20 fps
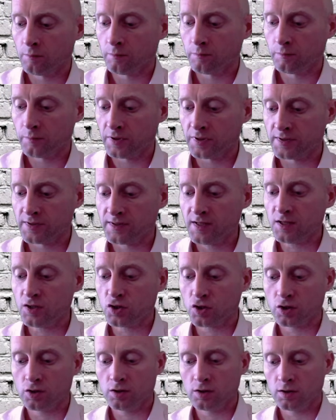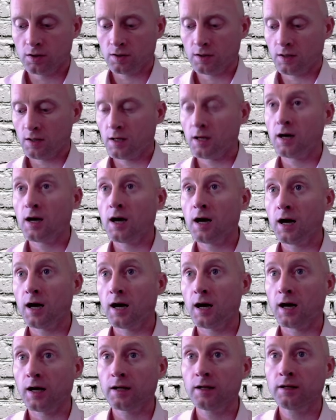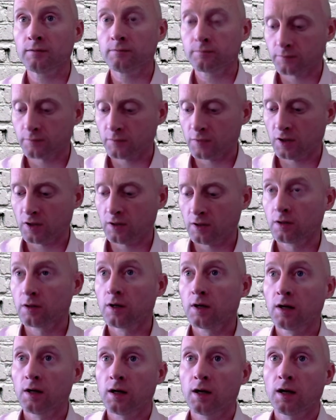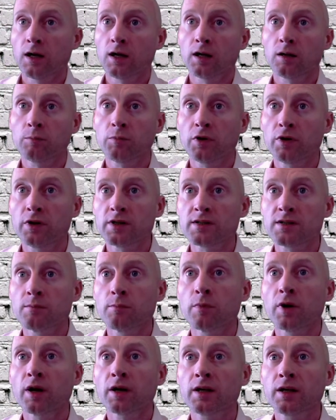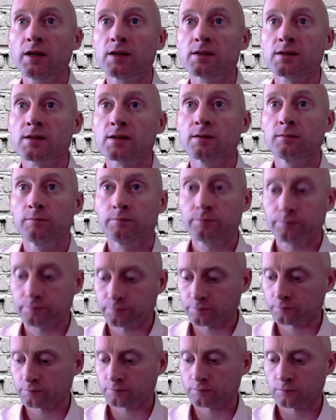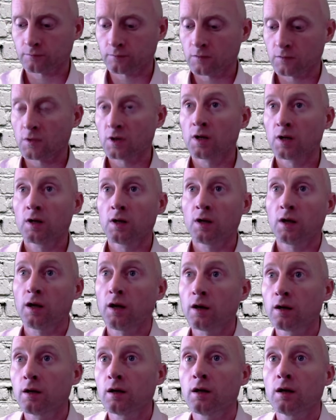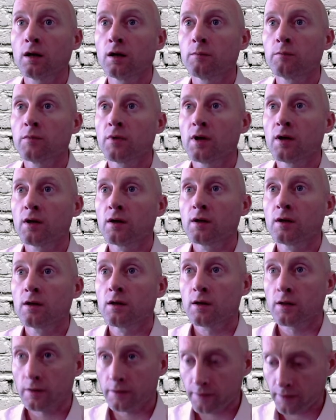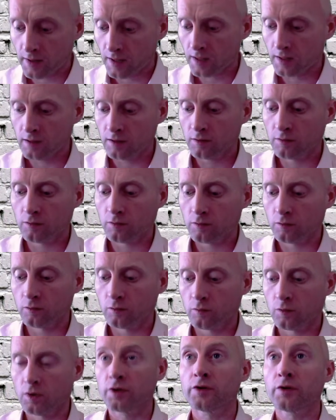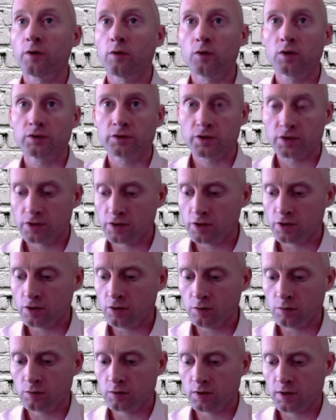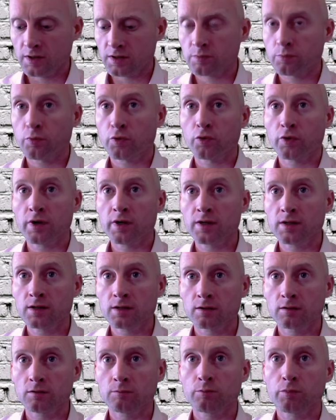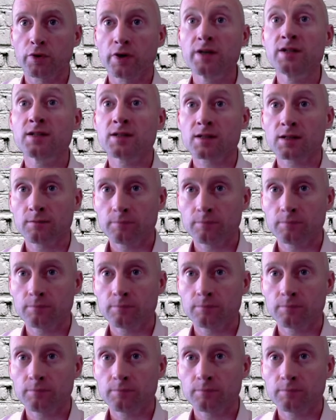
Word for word: position i, and I'll put this in brackets. Um, then what do I want to do? Let's print print